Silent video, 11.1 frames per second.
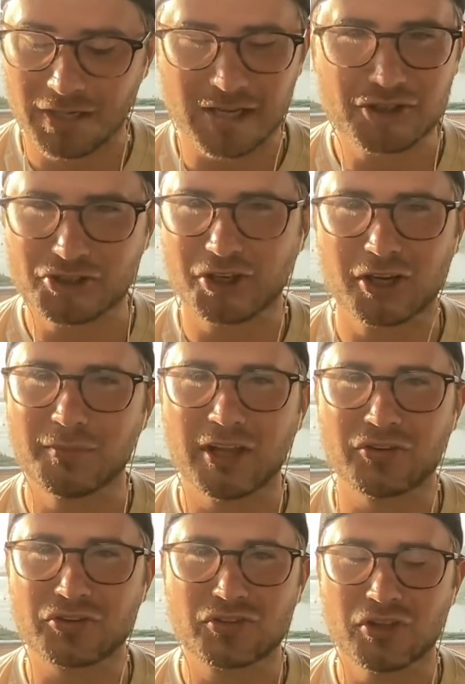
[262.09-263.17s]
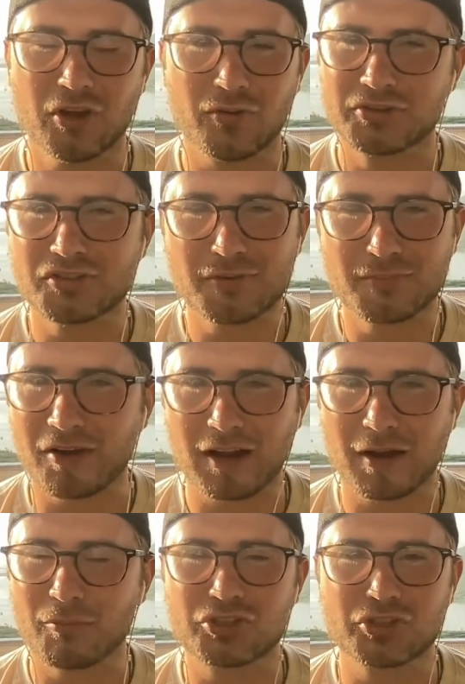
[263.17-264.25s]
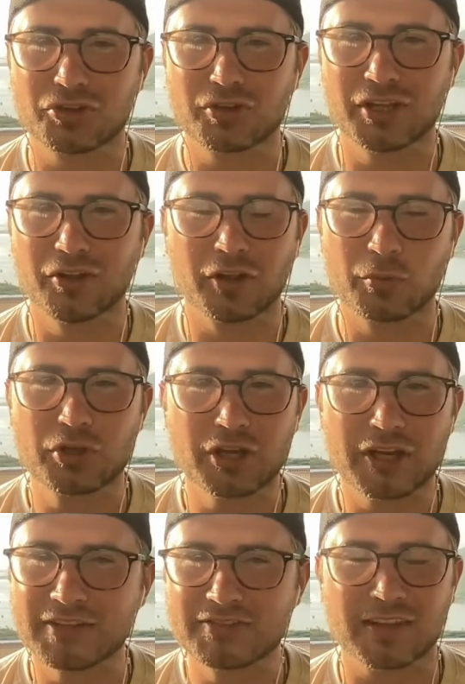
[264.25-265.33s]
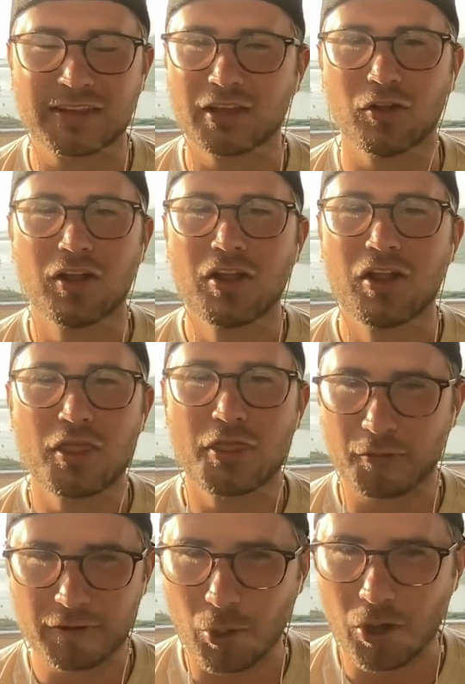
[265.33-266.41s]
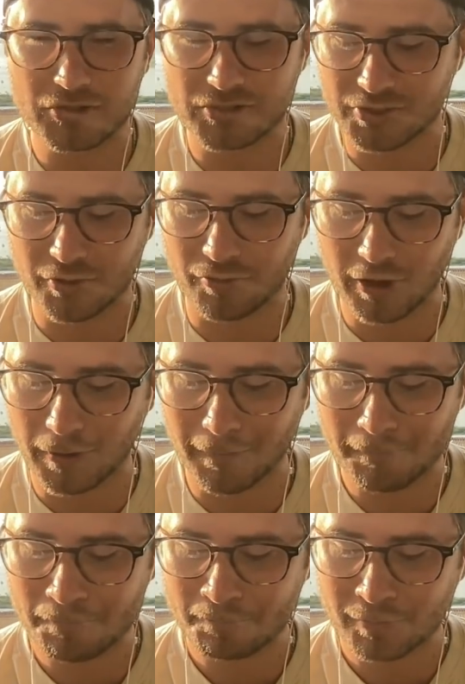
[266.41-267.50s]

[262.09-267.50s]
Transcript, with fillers: it's just going to come down to slow it doesn't matter how much you're killing you could instant kill three bosses in a row